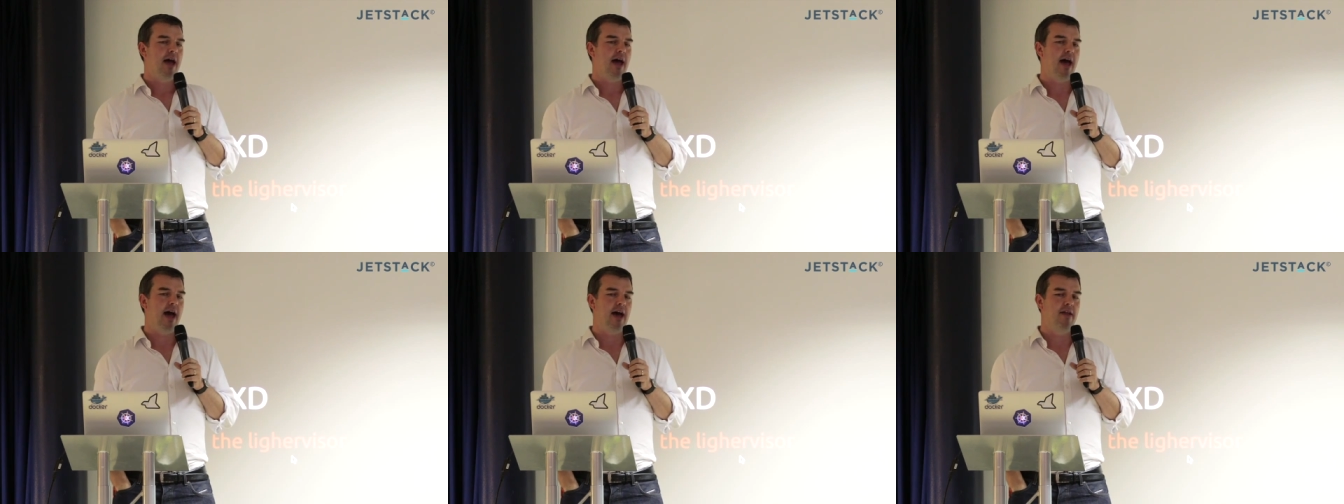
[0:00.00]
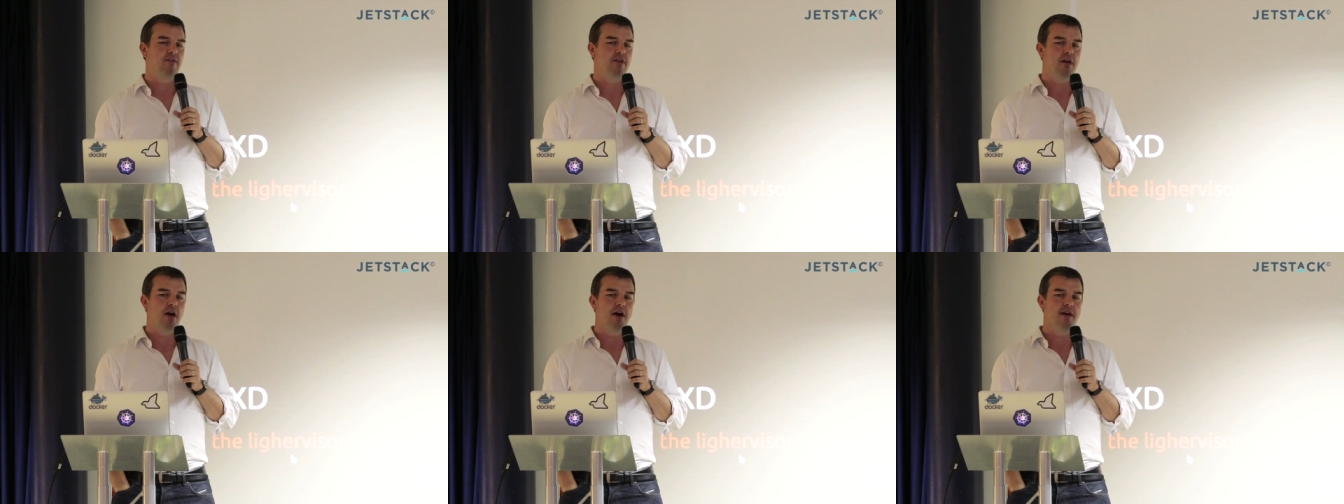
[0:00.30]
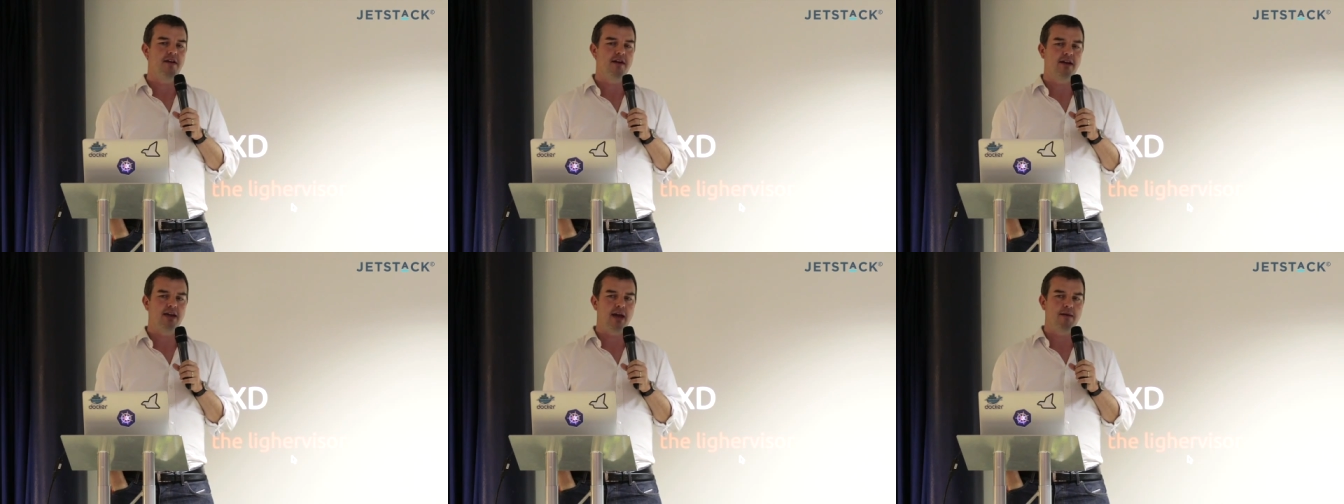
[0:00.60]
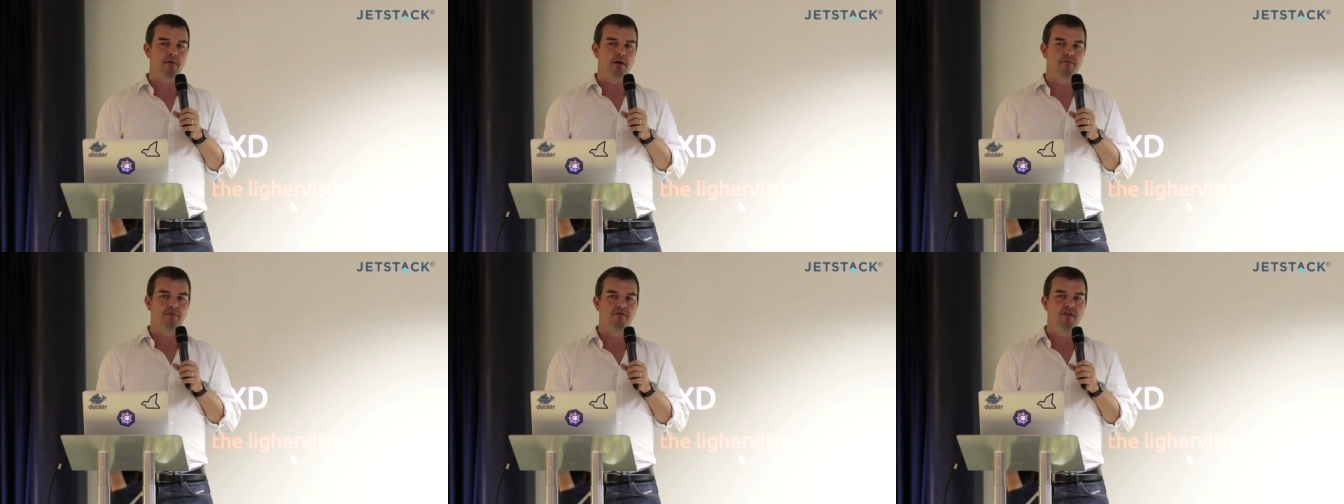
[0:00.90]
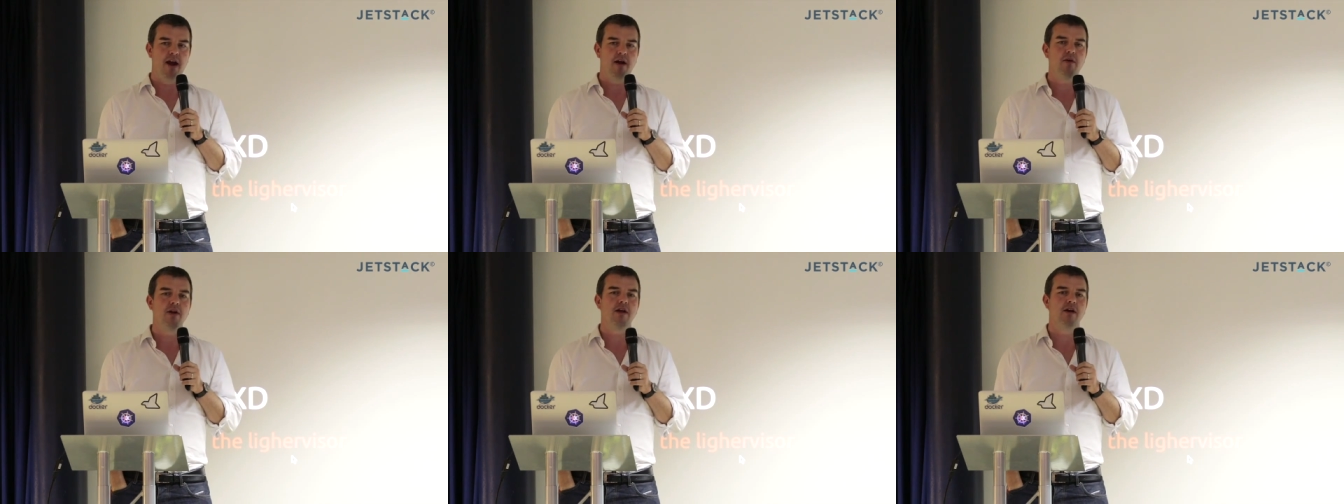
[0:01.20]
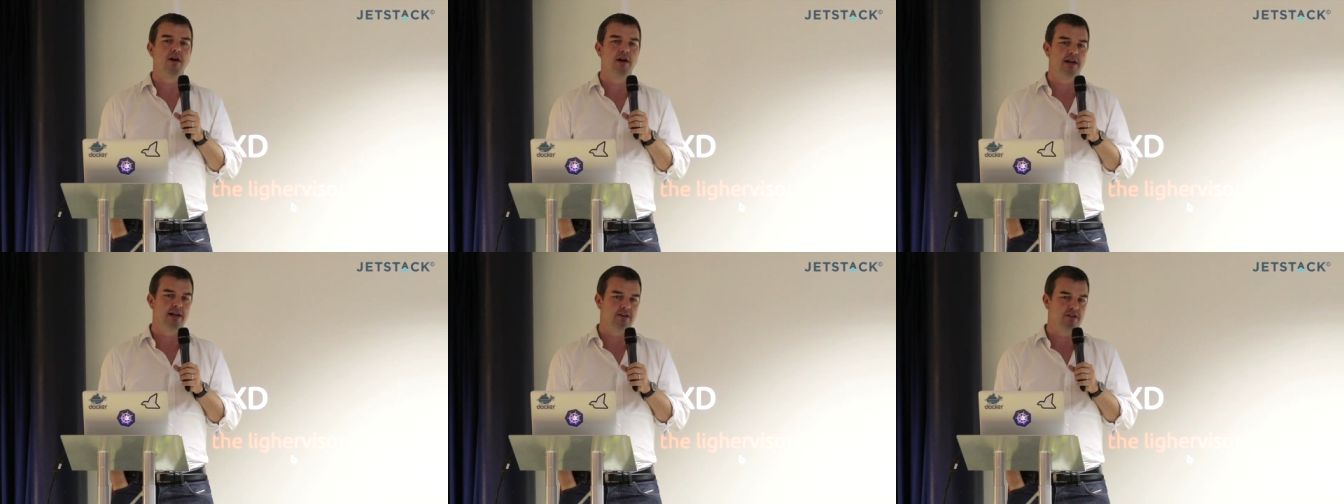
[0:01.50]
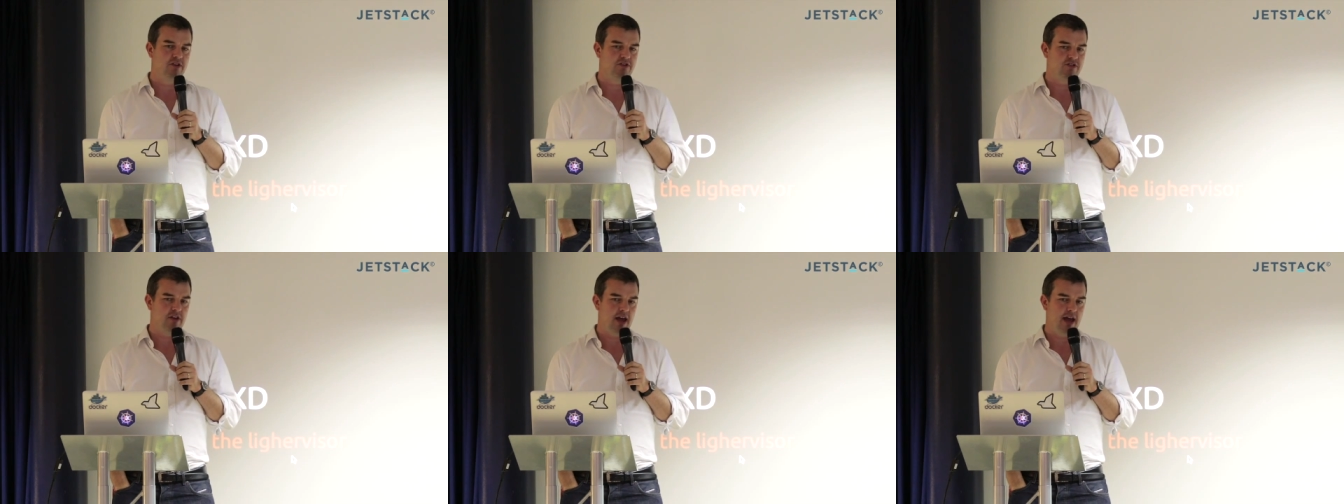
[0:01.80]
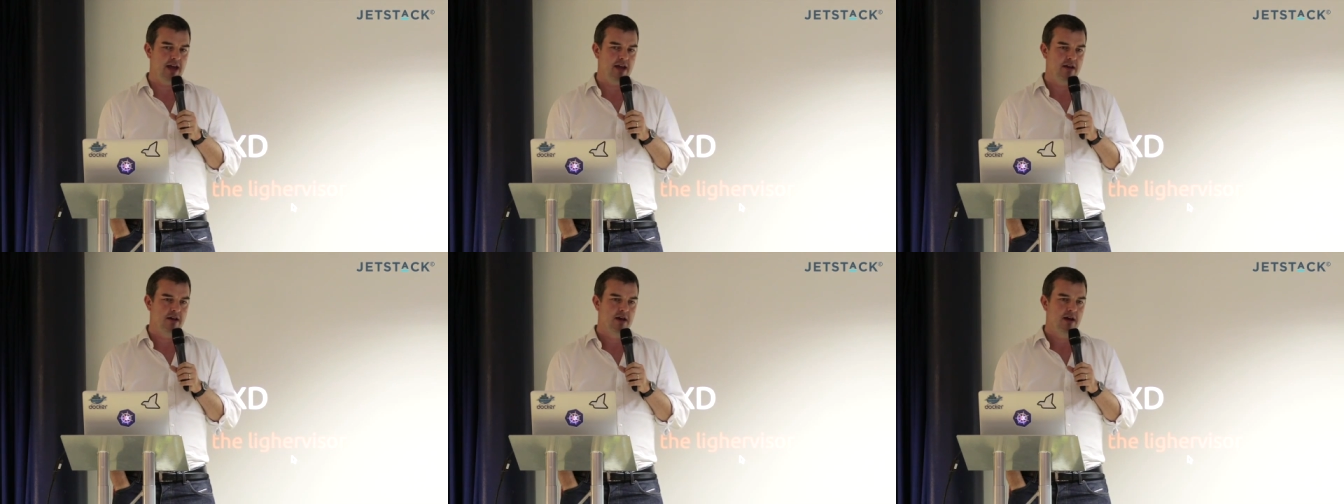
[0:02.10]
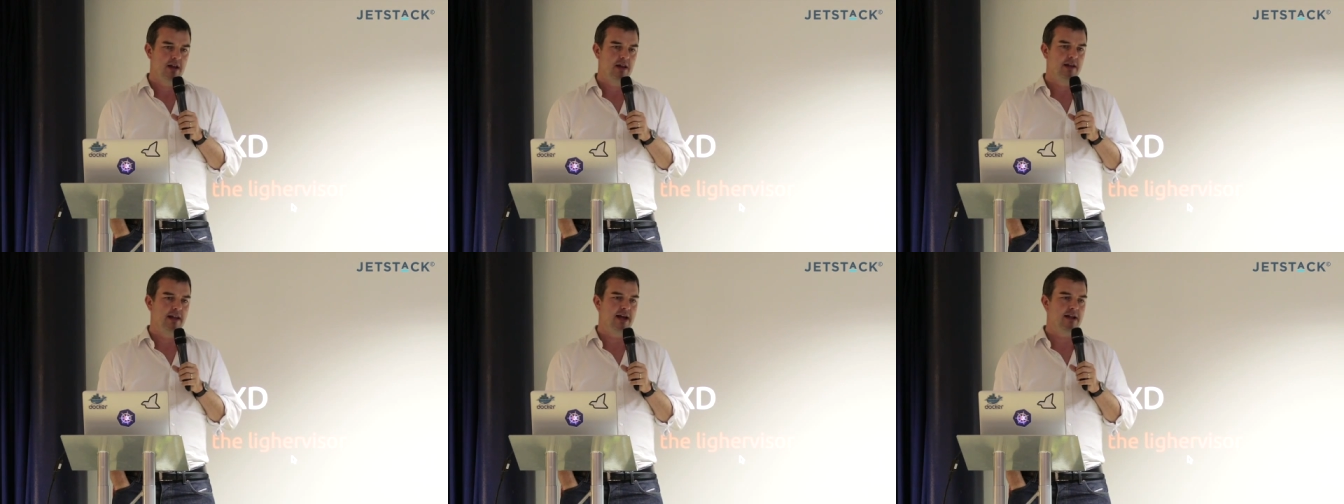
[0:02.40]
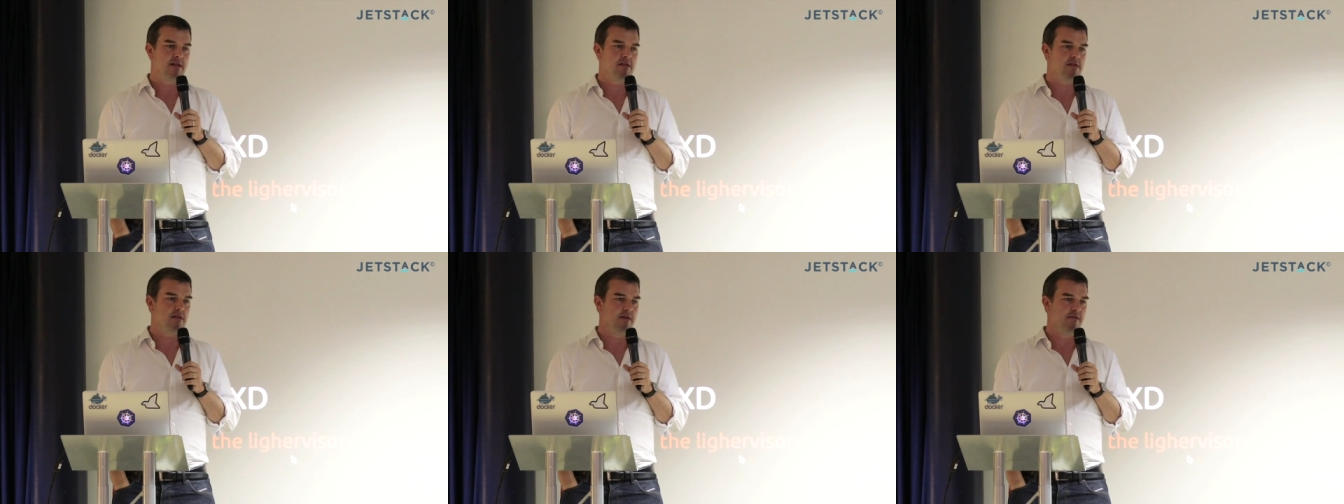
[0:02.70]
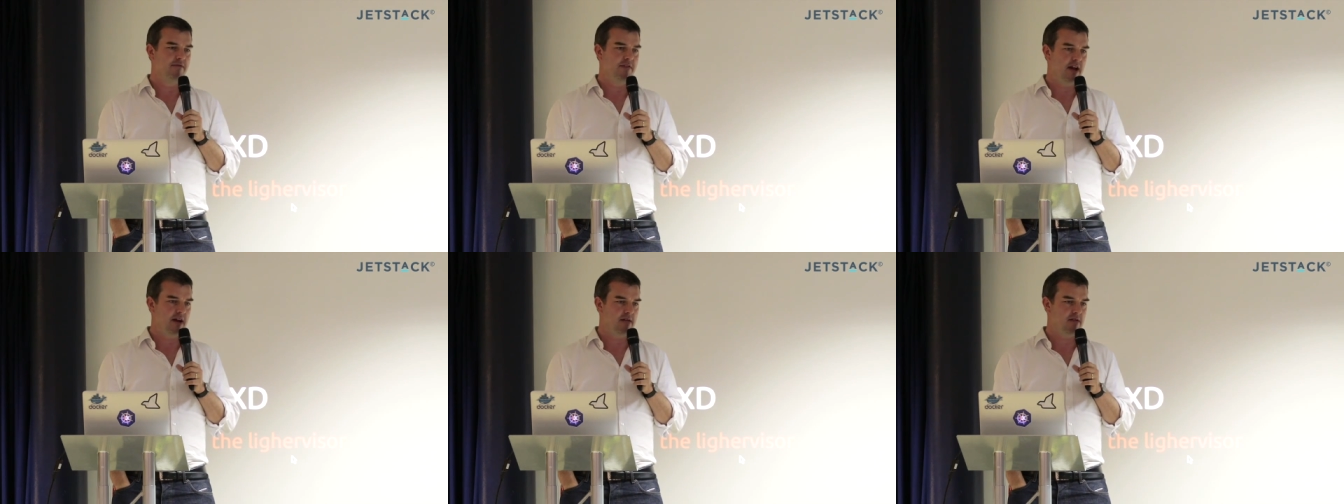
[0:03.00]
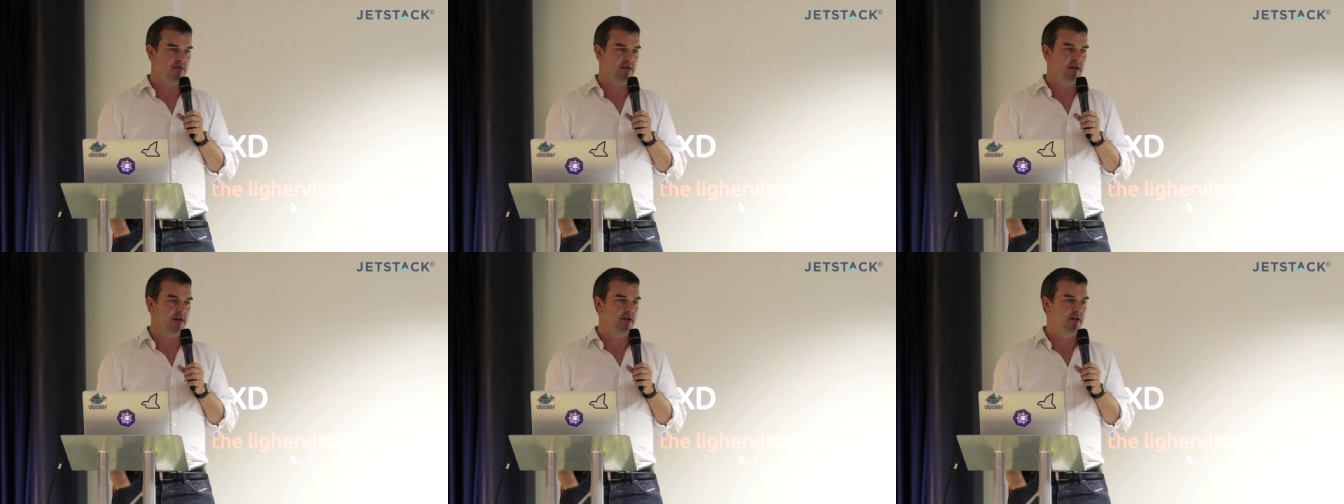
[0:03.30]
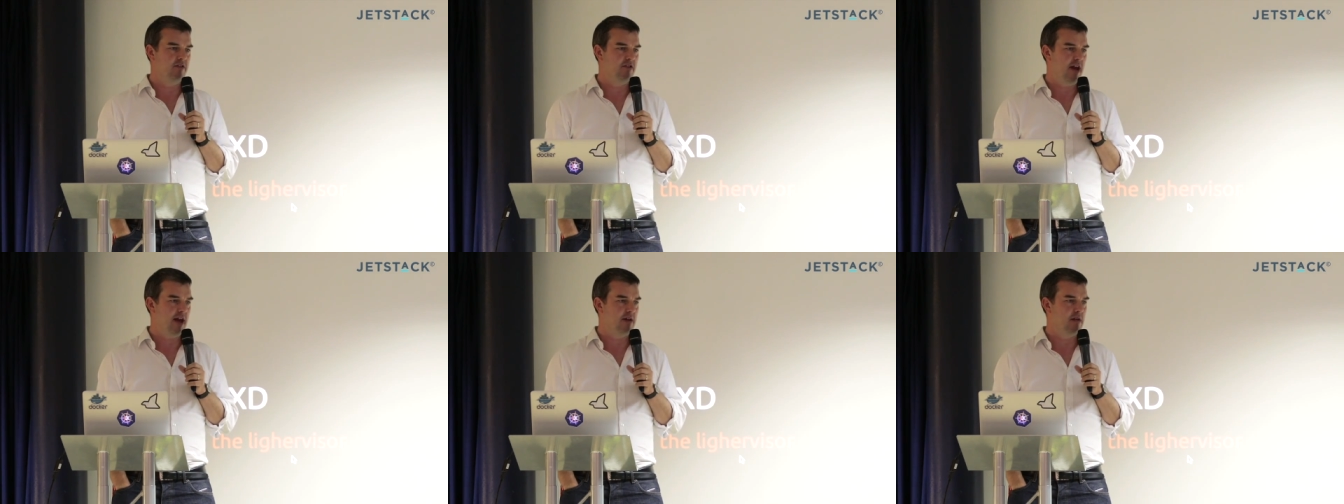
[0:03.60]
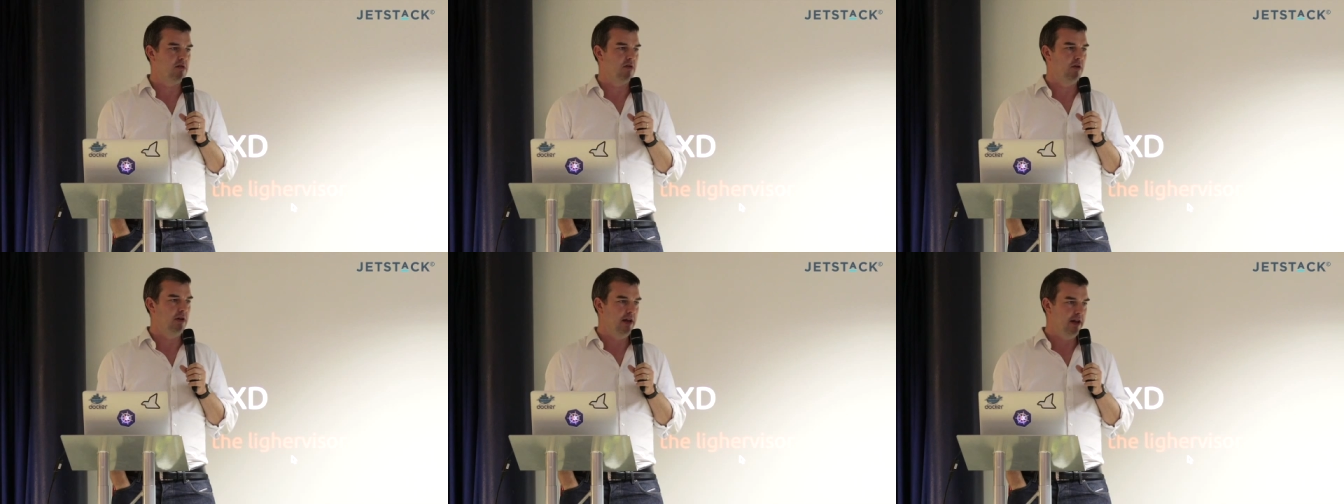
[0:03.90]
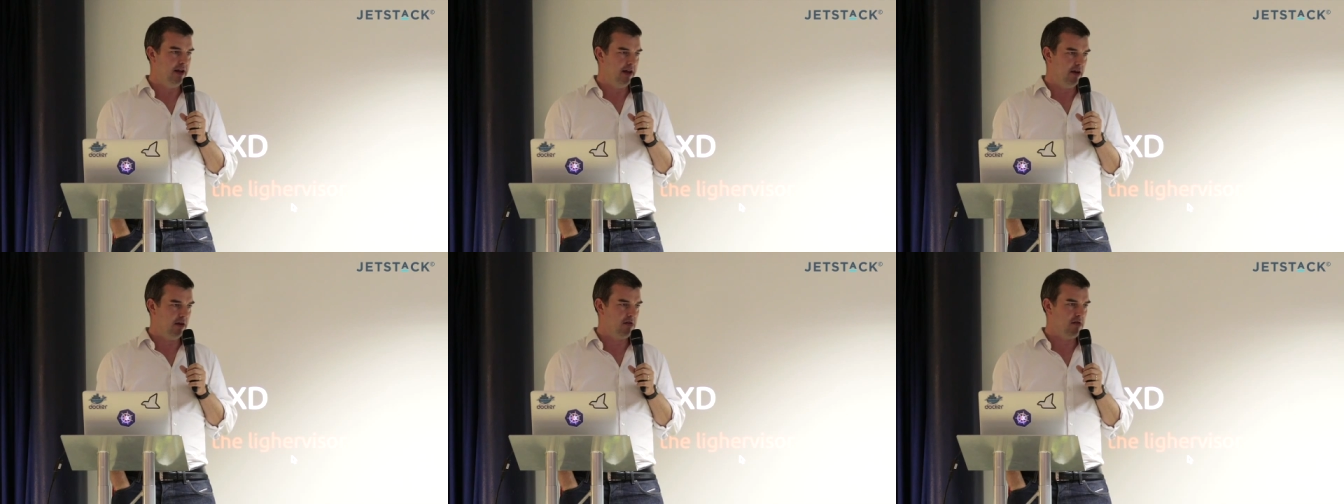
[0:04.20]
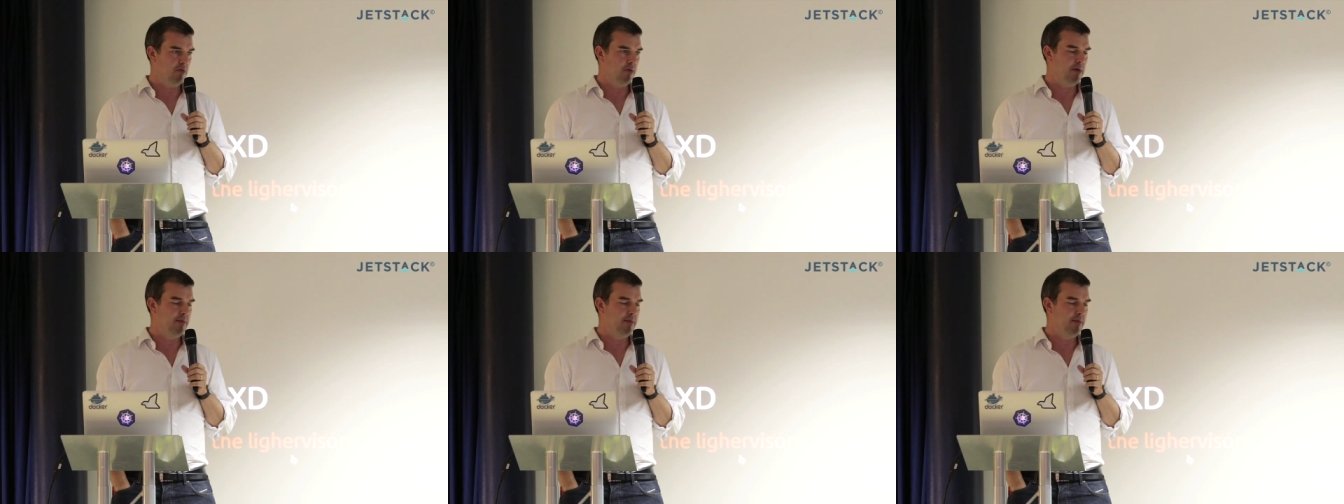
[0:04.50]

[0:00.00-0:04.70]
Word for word: And the idea came up very early to say, let's invest in containers on Linux.